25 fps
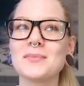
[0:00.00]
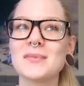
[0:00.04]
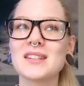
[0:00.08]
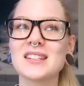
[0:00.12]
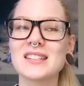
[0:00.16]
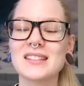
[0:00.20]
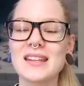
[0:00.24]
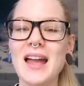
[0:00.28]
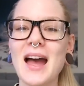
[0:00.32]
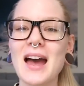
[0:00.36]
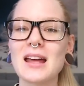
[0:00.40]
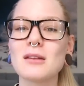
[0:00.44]

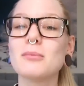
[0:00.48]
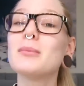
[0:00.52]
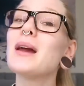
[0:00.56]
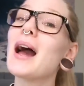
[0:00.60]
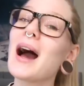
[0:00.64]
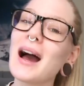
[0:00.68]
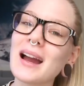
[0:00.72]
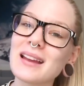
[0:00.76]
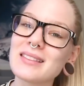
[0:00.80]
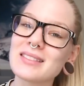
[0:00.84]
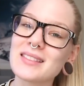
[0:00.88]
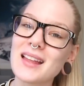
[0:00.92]
stand
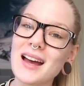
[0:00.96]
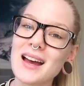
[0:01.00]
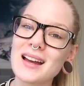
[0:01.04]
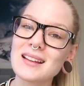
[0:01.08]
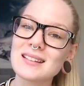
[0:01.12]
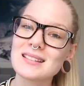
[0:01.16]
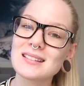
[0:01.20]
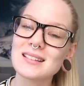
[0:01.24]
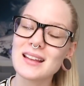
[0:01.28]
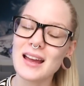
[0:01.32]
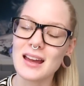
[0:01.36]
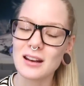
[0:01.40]
behind
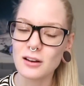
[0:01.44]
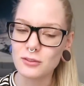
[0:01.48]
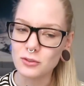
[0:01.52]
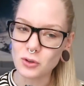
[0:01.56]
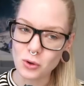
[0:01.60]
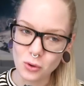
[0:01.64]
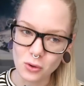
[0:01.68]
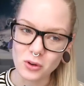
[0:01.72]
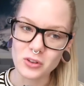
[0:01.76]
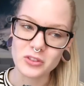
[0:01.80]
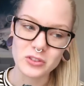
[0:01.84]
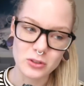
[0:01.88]
that. And of
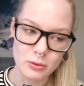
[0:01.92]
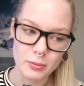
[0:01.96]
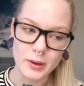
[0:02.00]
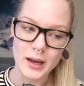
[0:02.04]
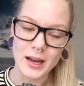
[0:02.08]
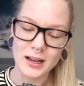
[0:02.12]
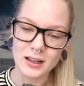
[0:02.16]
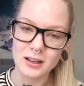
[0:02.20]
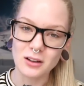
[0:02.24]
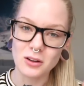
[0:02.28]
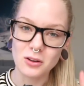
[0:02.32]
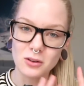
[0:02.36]
course,
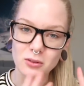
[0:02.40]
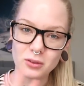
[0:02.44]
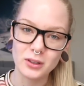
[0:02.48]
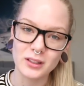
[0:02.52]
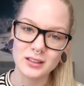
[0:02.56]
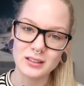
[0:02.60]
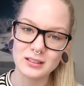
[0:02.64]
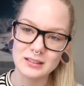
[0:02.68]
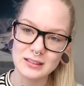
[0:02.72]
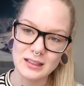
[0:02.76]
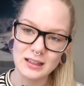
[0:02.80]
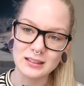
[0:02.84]
tobacco
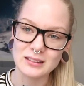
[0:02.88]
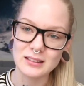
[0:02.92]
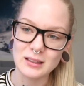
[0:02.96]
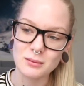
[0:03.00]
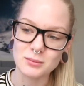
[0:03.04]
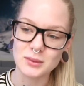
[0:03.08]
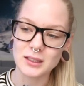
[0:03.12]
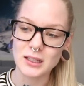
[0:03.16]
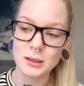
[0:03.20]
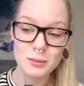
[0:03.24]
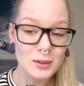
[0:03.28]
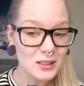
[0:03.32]
is not
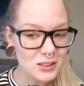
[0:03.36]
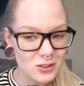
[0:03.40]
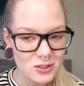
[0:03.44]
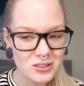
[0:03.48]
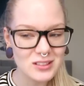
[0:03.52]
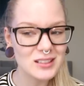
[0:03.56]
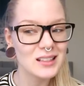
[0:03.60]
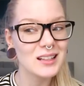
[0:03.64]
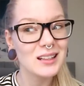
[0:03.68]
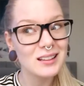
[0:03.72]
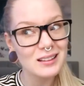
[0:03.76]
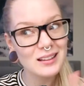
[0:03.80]
something I'm
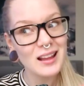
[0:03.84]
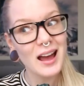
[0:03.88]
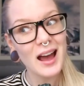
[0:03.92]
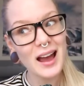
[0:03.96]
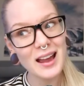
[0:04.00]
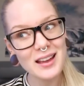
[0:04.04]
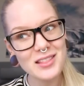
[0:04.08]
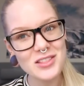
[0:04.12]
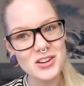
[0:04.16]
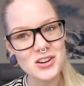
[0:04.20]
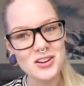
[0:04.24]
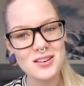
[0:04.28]
interested in
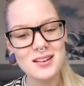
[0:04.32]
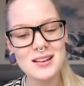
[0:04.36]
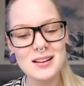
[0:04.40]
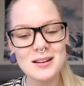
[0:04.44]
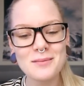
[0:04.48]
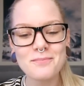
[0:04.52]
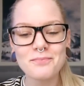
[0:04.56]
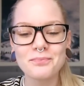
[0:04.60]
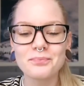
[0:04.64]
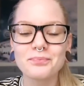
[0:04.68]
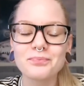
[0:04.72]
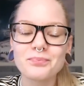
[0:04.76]
either.
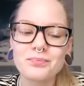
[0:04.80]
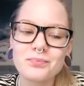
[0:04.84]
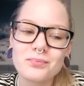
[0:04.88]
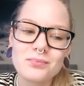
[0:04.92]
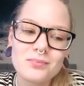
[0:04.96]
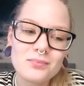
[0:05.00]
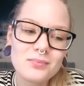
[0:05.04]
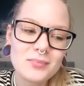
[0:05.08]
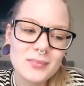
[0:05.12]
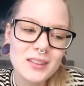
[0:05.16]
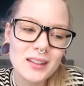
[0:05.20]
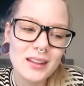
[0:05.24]

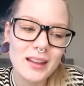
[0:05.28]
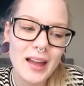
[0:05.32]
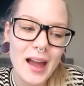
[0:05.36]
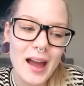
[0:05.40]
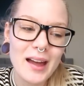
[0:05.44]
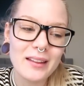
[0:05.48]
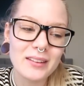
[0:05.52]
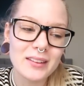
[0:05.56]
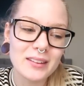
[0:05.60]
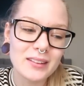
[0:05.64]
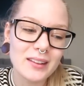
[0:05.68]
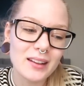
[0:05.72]

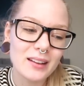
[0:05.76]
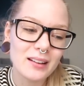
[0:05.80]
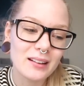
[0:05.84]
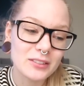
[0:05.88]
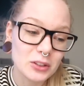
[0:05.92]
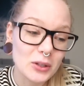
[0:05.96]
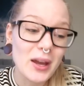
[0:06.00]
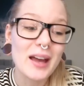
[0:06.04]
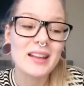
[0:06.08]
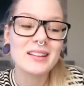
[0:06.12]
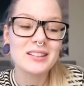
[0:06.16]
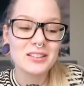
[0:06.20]

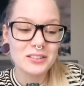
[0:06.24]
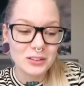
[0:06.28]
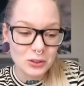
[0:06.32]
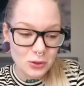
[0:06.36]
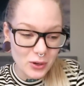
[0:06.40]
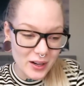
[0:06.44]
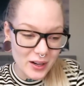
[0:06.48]
And to answer the